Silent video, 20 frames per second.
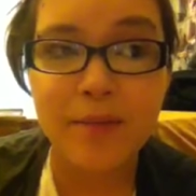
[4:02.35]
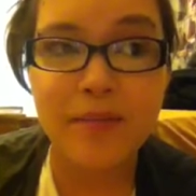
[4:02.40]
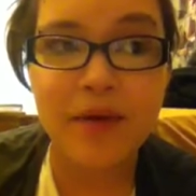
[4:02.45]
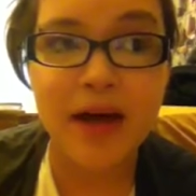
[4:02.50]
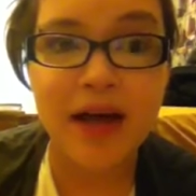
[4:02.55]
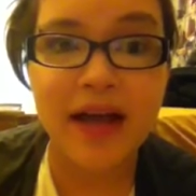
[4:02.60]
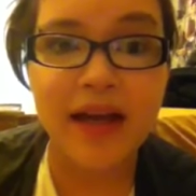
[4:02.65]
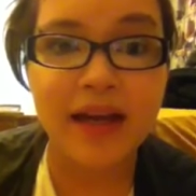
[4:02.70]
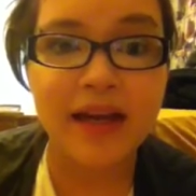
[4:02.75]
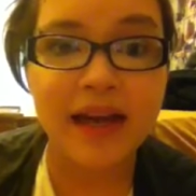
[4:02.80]

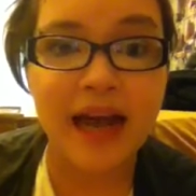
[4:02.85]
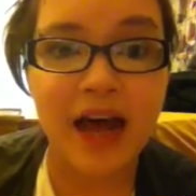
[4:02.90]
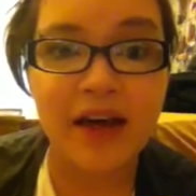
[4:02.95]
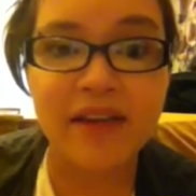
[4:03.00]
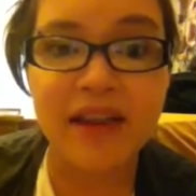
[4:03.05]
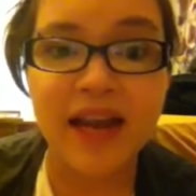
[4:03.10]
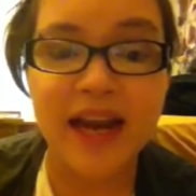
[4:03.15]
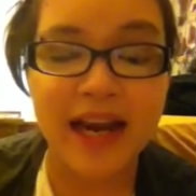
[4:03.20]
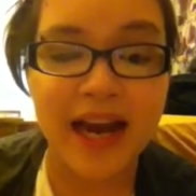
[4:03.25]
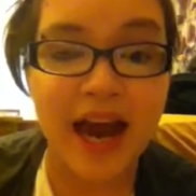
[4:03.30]
But
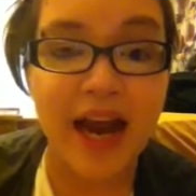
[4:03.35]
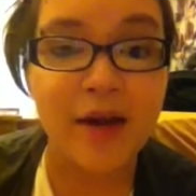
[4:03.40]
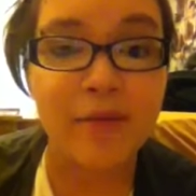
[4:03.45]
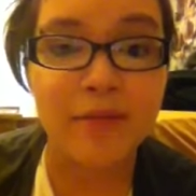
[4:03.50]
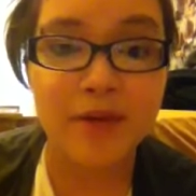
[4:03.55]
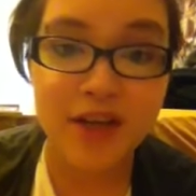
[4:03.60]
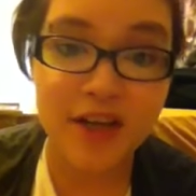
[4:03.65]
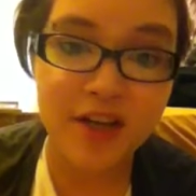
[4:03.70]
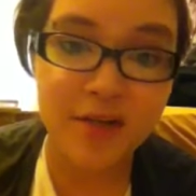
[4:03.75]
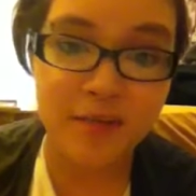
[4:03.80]
now that I got a
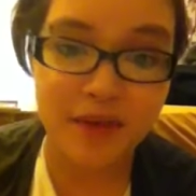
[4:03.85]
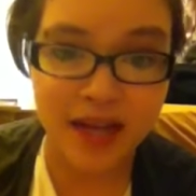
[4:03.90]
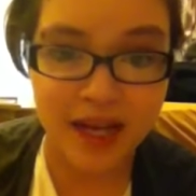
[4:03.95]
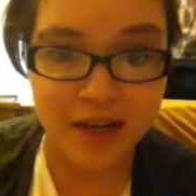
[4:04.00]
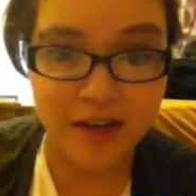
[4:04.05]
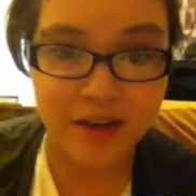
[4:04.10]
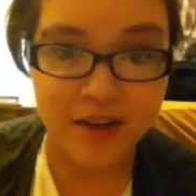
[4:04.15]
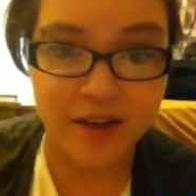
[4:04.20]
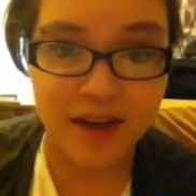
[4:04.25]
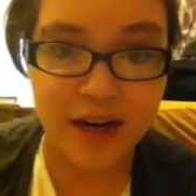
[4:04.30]
beauty
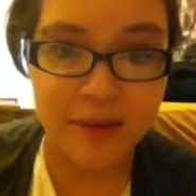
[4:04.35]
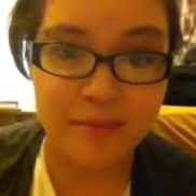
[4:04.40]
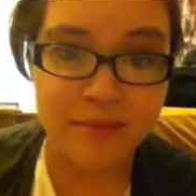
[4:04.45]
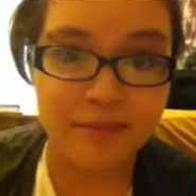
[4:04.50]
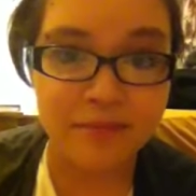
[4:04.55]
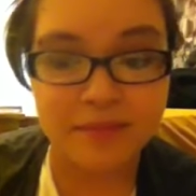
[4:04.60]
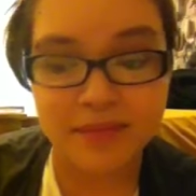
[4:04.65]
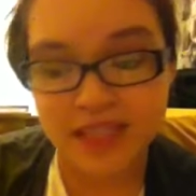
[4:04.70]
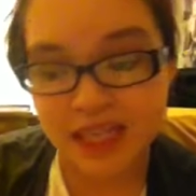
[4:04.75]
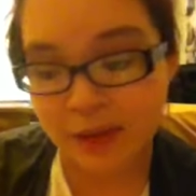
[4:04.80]
blender,
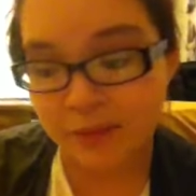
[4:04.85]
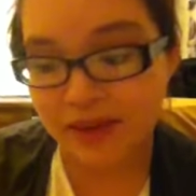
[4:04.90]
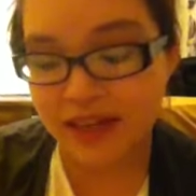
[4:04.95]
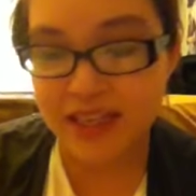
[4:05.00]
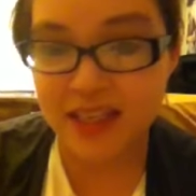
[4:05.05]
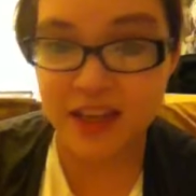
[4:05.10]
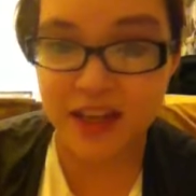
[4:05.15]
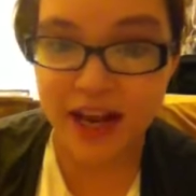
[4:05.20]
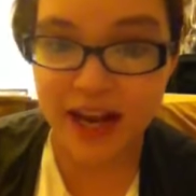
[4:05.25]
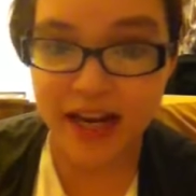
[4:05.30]
I'm seeming
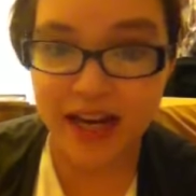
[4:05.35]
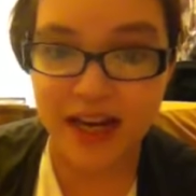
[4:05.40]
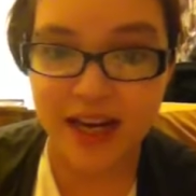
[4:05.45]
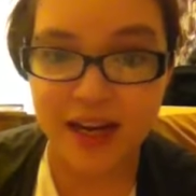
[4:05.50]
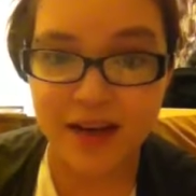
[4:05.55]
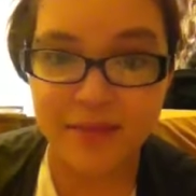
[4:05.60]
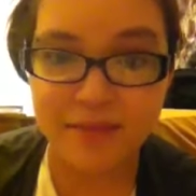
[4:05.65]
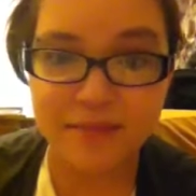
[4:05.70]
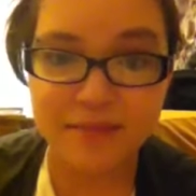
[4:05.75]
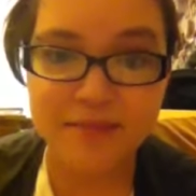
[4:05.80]
to like
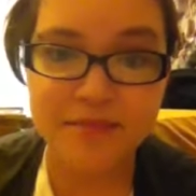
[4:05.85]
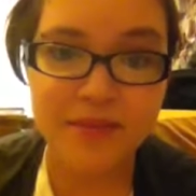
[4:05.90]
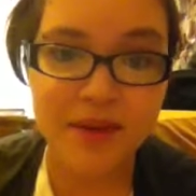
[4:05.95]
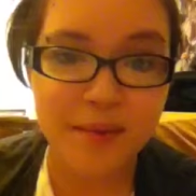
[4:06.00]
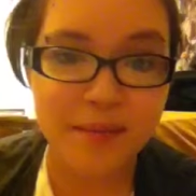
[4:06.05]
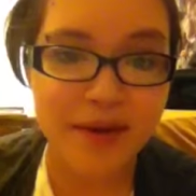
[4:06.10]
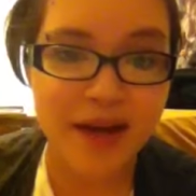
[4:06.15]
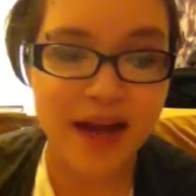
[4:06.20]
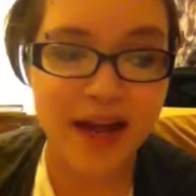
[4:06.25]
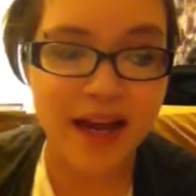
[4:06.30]
it.
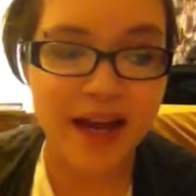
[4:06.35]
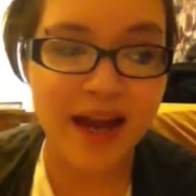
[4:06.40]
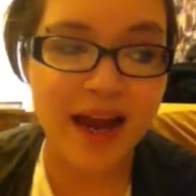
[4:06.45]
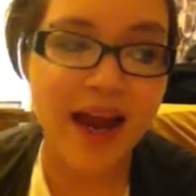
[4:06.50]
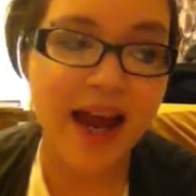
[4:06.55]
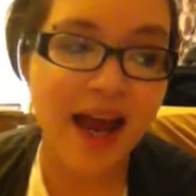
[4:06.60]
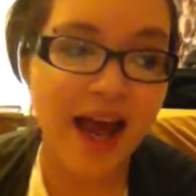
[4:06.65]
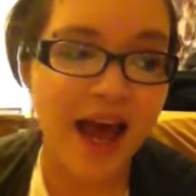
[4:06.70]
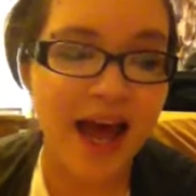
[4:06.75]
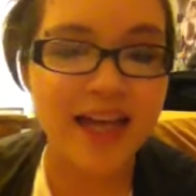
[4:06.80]
But
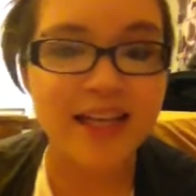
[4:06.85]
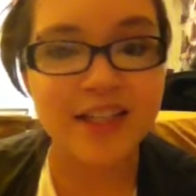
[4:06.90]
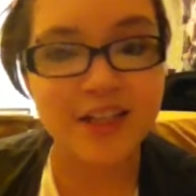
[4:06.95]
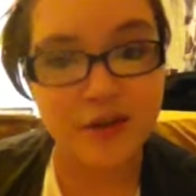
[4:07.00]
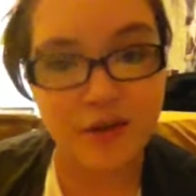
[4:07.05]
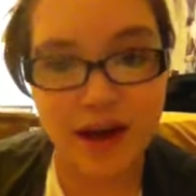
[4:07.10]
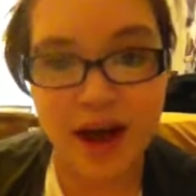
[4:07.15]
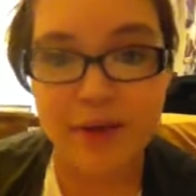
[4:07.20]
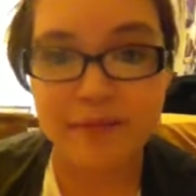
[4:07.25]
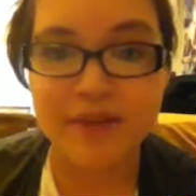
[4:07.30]
I
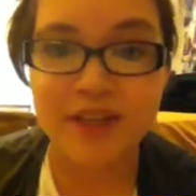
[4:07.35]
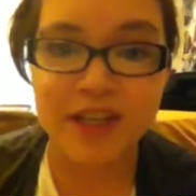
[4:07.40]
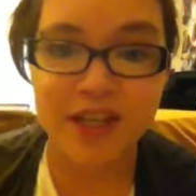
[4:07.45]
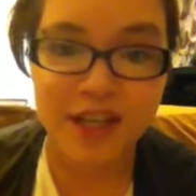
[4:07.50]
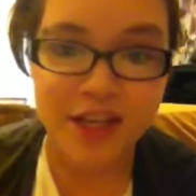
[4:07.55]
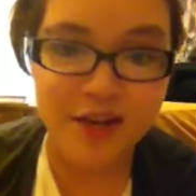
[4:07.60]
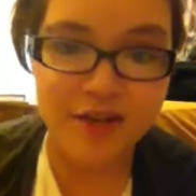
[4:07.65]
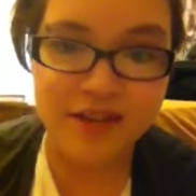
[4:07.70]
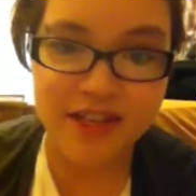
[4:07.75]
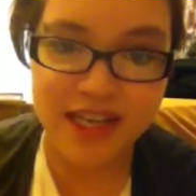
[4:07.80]
still have to
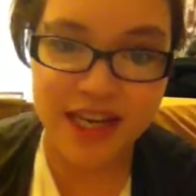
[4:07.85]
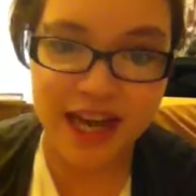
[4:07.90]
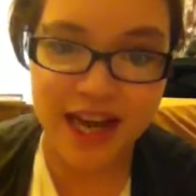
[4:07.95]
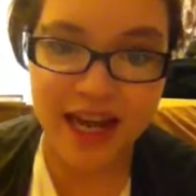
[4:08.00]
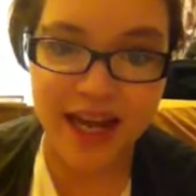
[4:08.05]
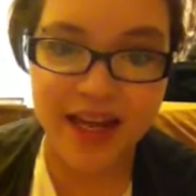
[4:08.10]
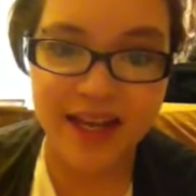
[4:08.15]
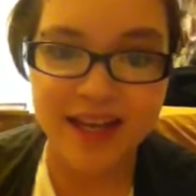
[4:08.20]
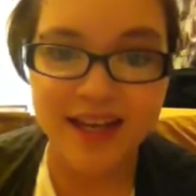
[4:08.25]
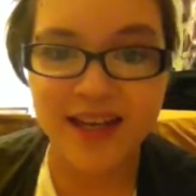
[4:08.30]
use
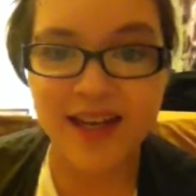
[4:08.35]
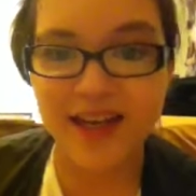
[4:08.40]
it.